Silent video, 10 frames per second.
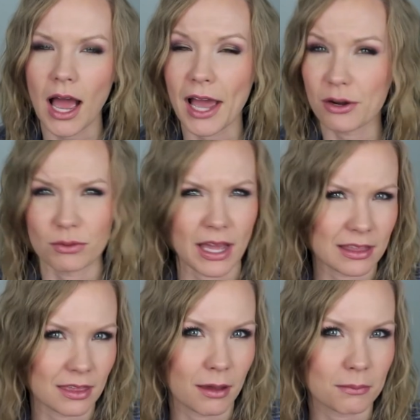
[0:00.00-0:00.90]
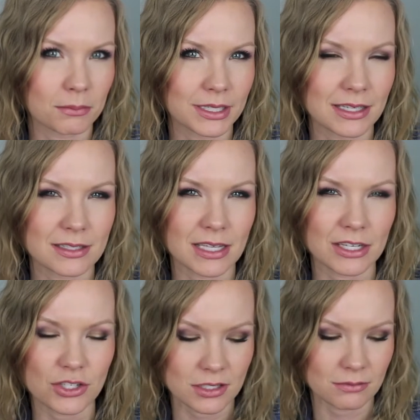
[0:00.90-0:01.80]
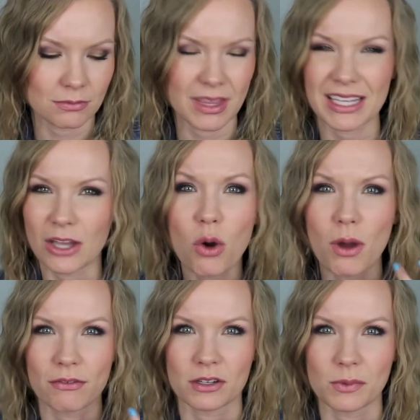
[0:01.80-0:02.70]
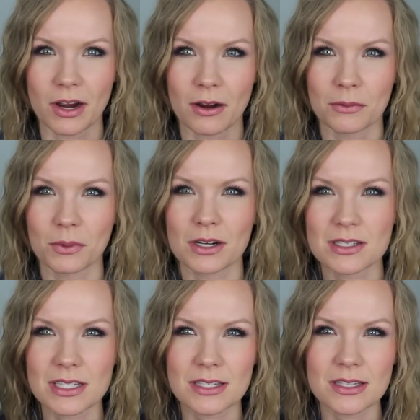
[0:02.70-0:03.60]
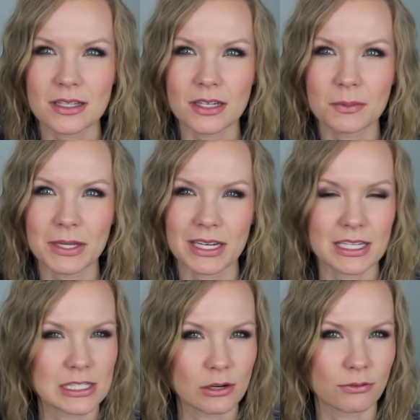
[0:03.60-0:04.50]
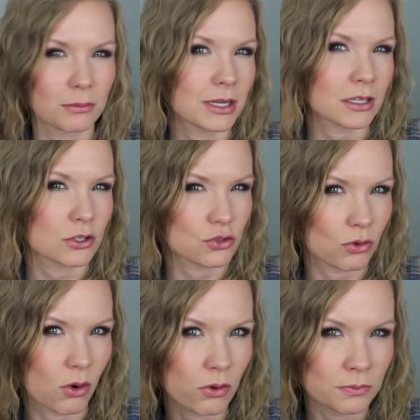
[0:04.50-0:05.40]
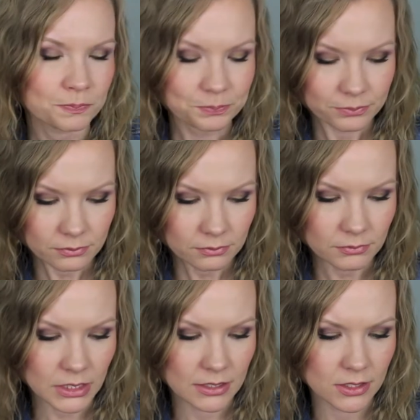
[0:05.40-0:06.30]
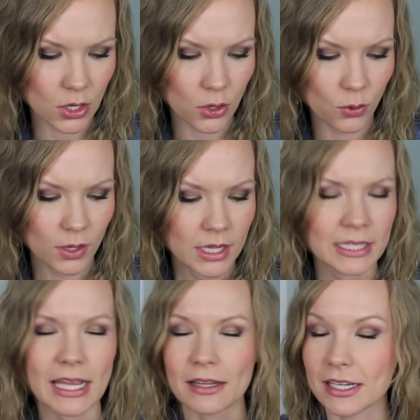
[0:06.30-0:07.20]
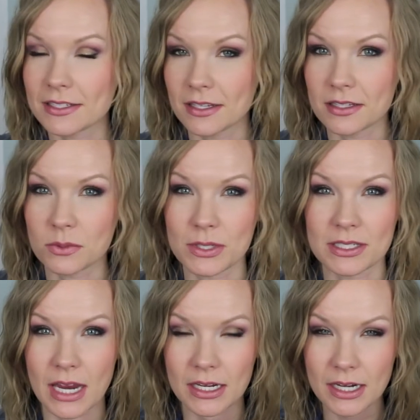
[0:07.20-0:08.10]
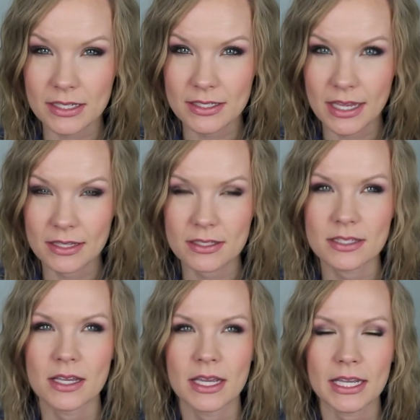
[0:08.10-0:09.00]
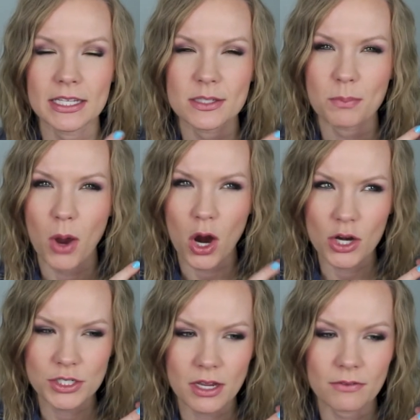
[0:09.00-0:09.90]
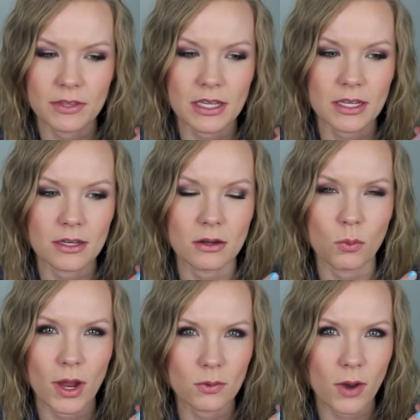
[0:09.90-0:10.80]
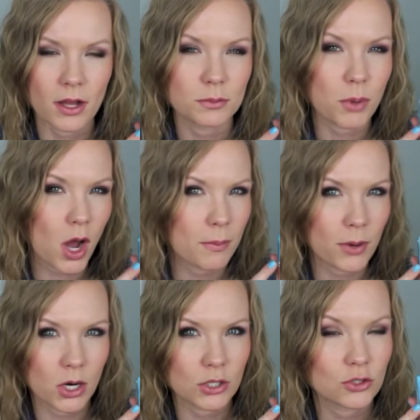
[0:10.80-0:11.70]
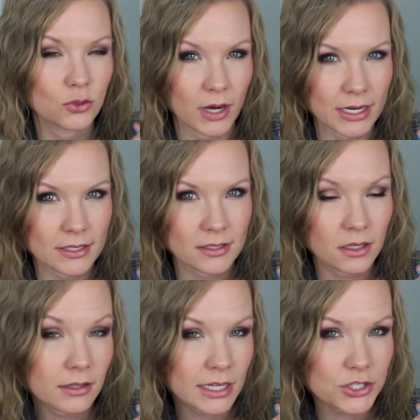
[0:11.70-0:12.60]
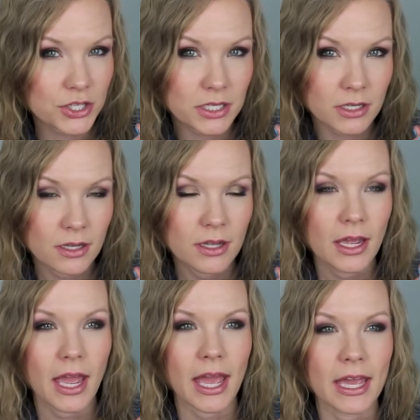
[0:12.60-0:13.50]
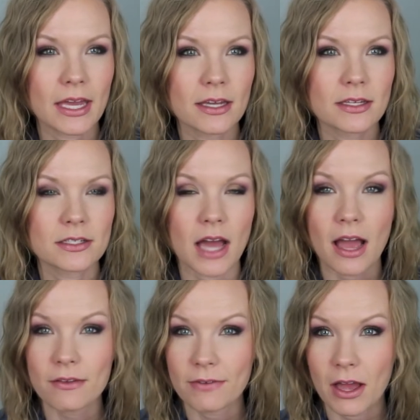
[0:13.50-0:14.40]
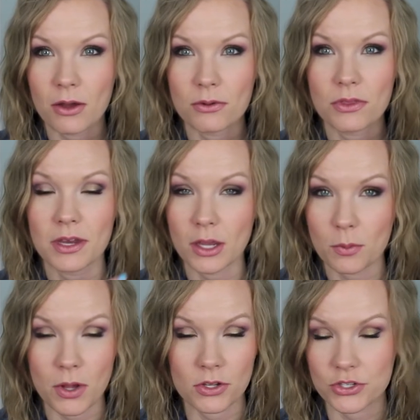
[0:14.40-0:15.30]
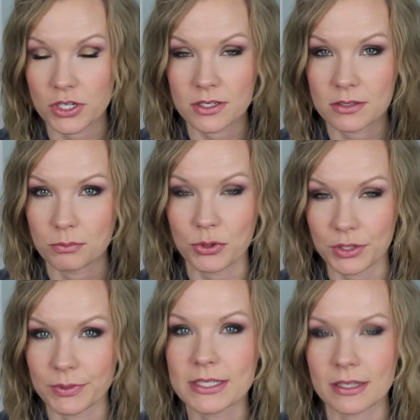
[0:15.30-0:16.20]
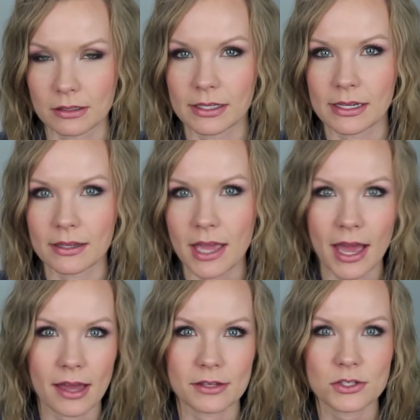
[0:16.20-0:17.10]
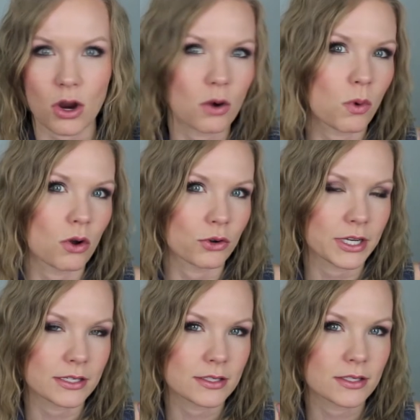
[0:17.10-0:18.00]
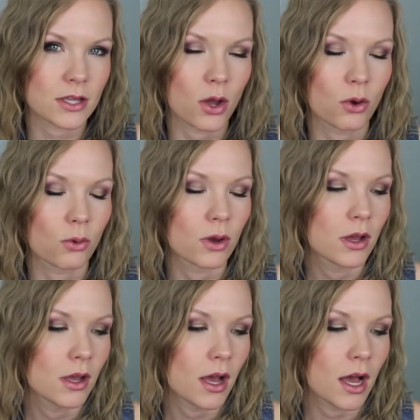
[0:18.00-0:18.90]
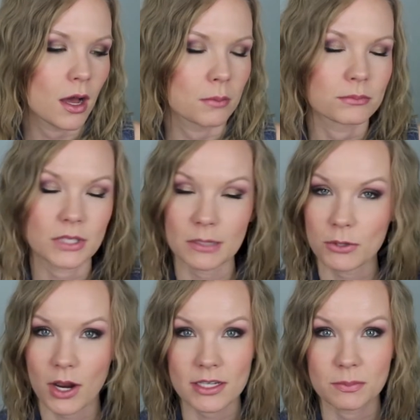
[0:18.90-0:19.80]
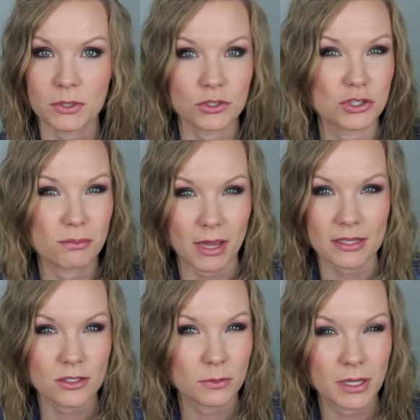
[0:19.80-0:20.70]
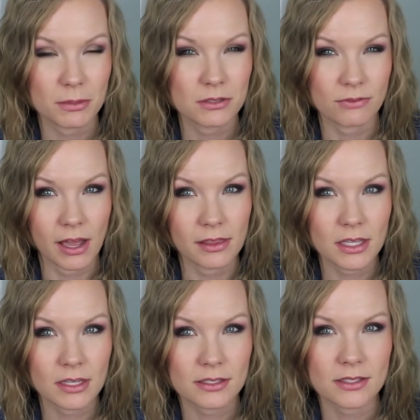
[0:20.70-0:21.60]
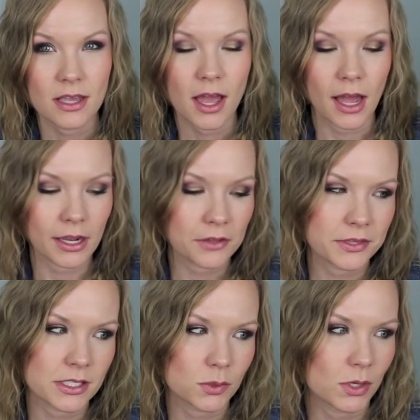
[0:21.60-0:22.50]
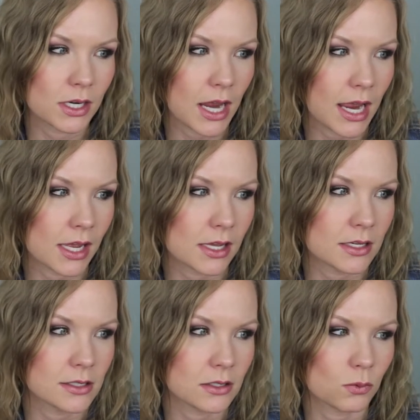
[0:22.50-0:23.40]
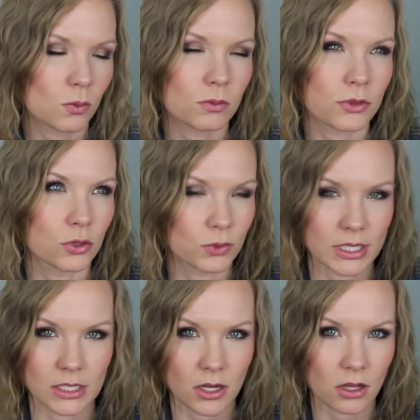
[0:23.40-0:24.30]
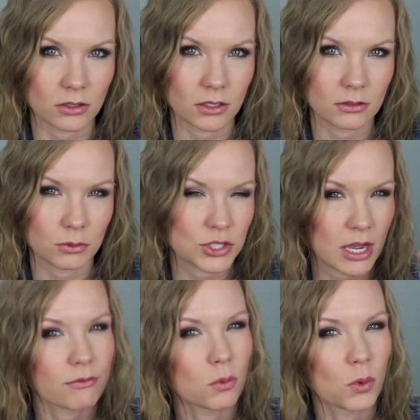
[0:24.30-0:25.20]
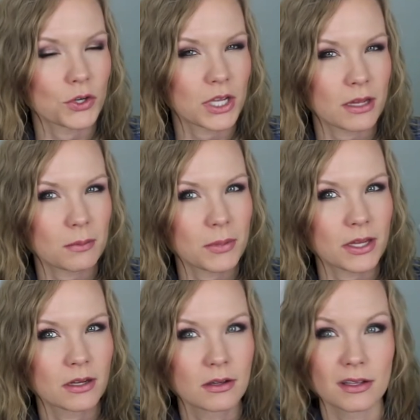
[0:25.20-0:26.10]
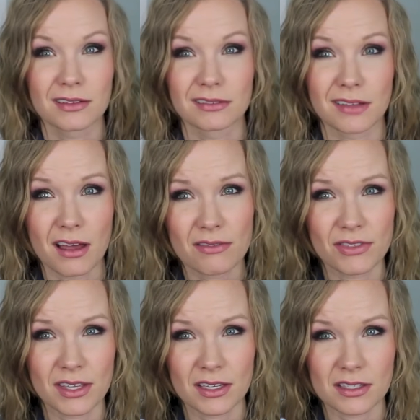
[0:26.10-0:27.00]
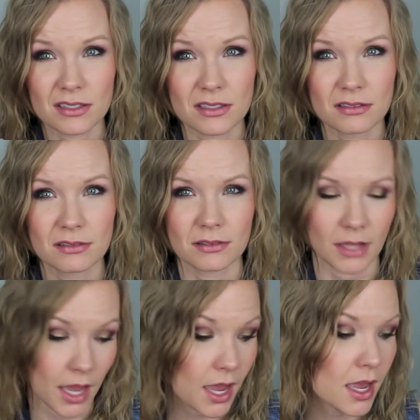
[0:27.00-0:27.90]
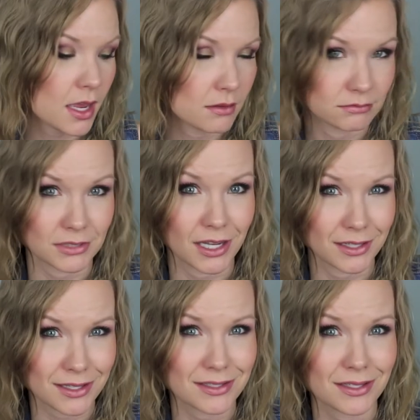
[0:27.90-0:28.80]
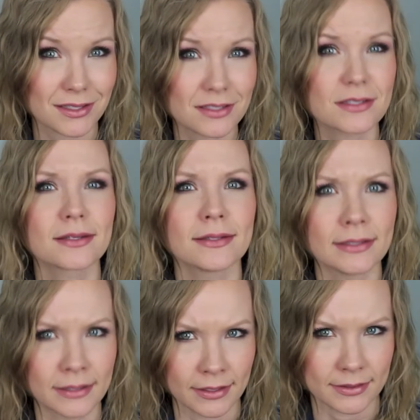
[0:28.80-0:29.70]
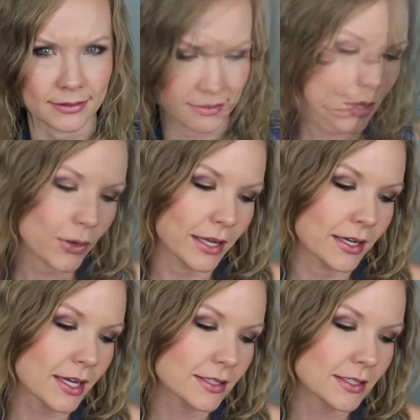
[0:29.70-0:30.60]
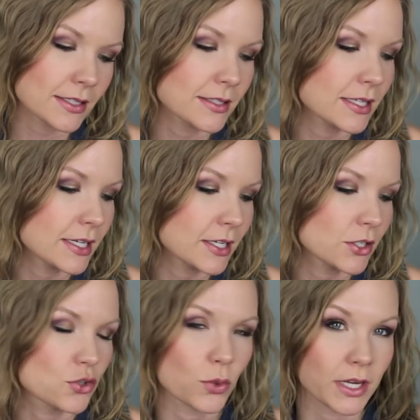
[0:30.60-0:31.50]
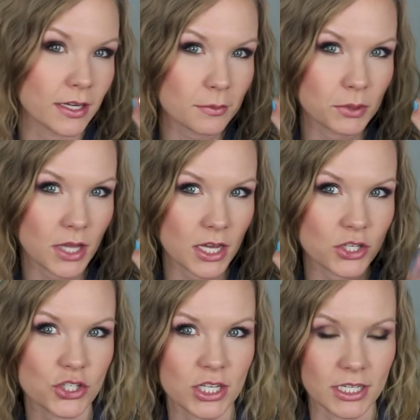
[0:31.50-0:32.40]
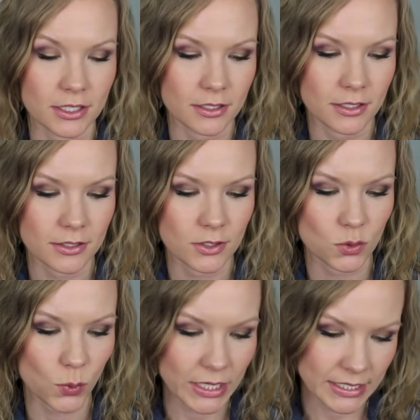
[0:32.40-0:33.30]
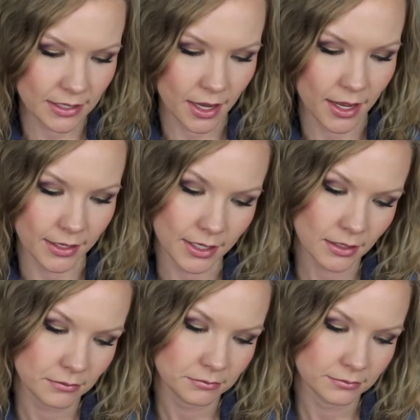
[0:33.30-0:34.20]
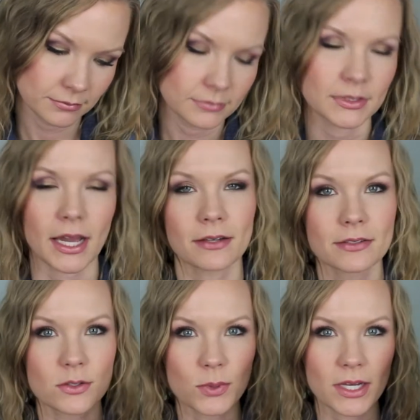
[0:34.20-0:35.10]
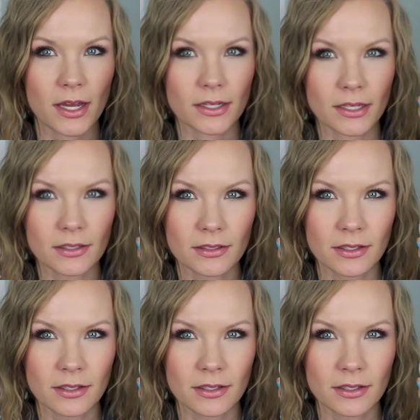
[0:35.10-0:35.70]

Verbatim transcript: I don't like them because they just, they go everywhere, whereas this is a little bit easier for me to control. So yeah, like I said, this was ninety-nine cents. It's part of the Wet n Wild Pop Art Craze collection, and I found the nail polishes pretty recently at our Walgreens, so um, keep your eyes peeled. You may still be able to find these. I got this one and the green color, which I haven't worn yet, but love this. Hey, ninety-nine cents? Yes. Okay, next is the Jordana blush in Sweet Honey. Yeah, Sweet Honey.